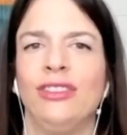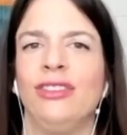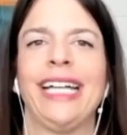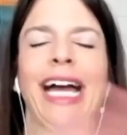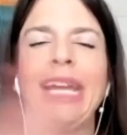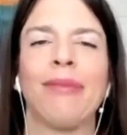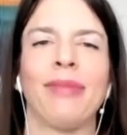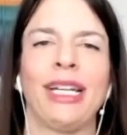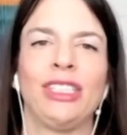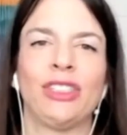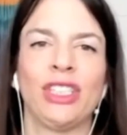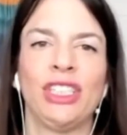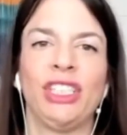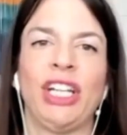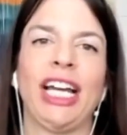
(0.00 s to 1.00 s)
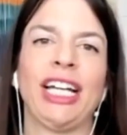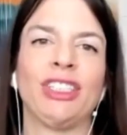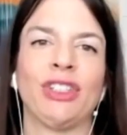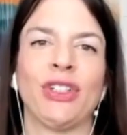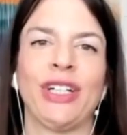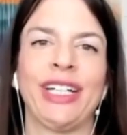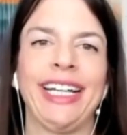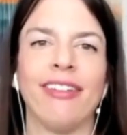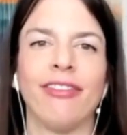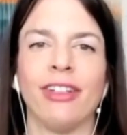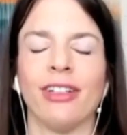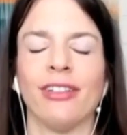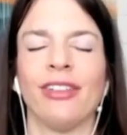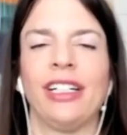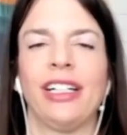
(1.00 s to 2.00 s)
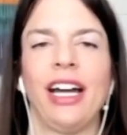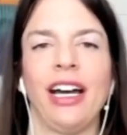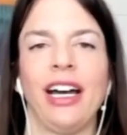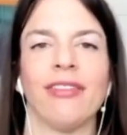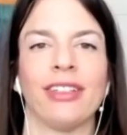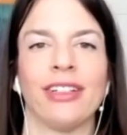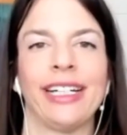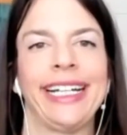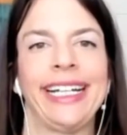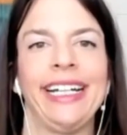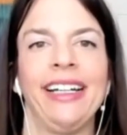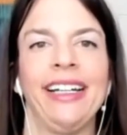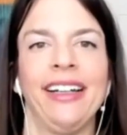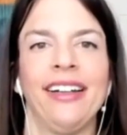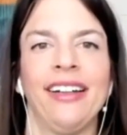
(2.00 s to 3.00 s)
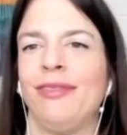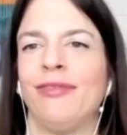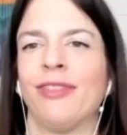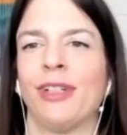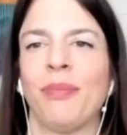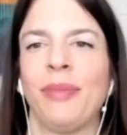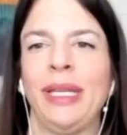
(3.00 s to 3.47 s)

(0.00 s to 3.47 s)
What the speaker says: timeline trajectory of your recovery for